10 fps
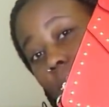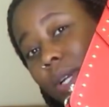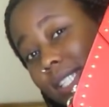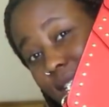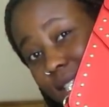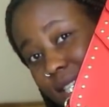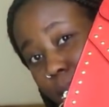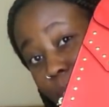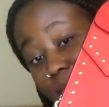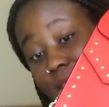on a
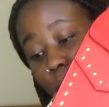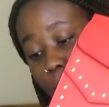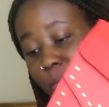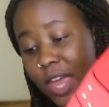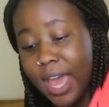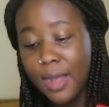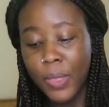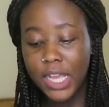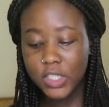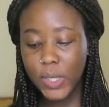day-to-day basis when I'm there.
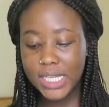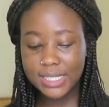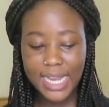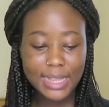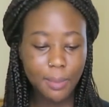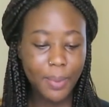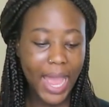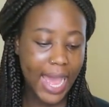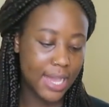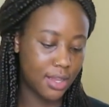So inside the
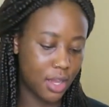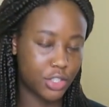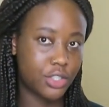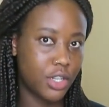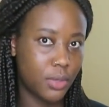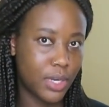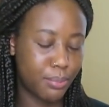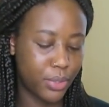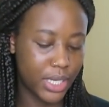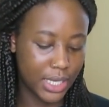bag, I'll show you what I'm
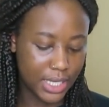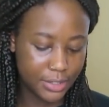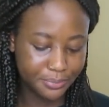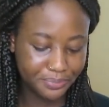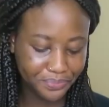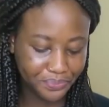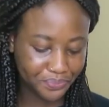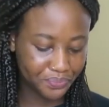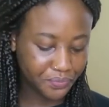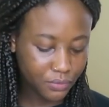putting in.
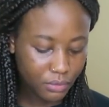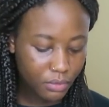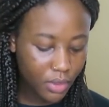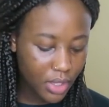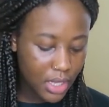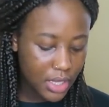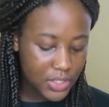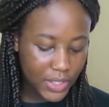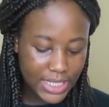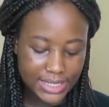
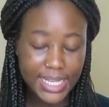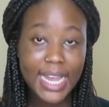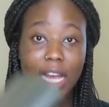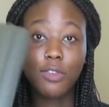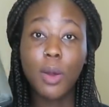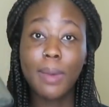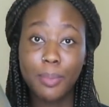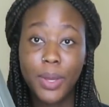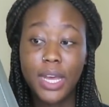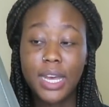So inside, I've got my
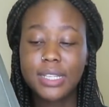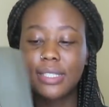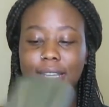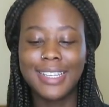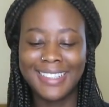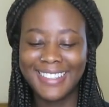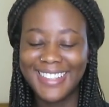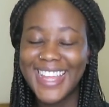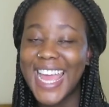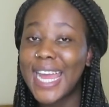purse,
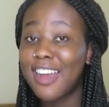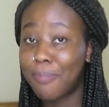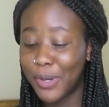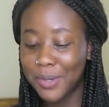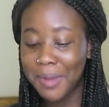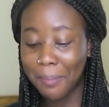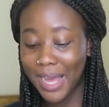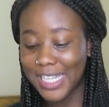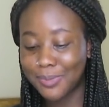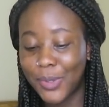and I put my
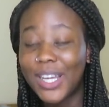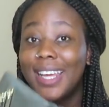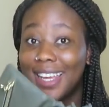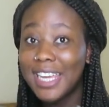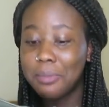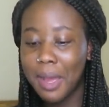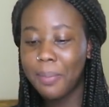passport in my